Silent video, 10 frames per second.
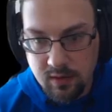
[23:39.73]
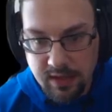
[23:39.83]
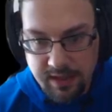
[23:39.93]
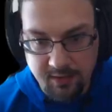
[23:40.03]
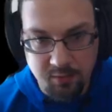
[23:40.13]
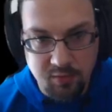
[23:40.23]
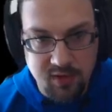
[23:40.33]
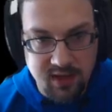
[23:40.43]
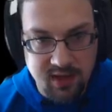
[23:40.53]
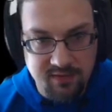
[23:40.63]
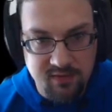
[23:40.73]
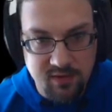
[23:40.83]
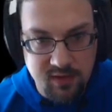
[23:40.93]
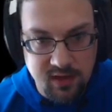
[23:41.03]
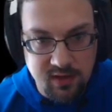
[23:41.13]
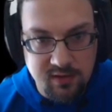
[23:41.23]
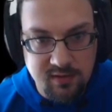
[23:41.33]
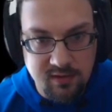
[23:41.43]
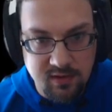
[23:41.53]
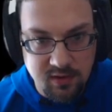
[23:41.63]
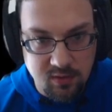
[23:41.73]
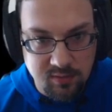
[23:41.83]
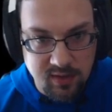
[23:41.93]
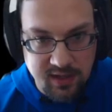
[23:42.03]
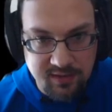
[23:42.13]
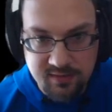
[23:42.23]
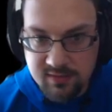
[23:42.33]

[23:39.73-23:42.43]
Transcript: I really kind of do need a gold mine.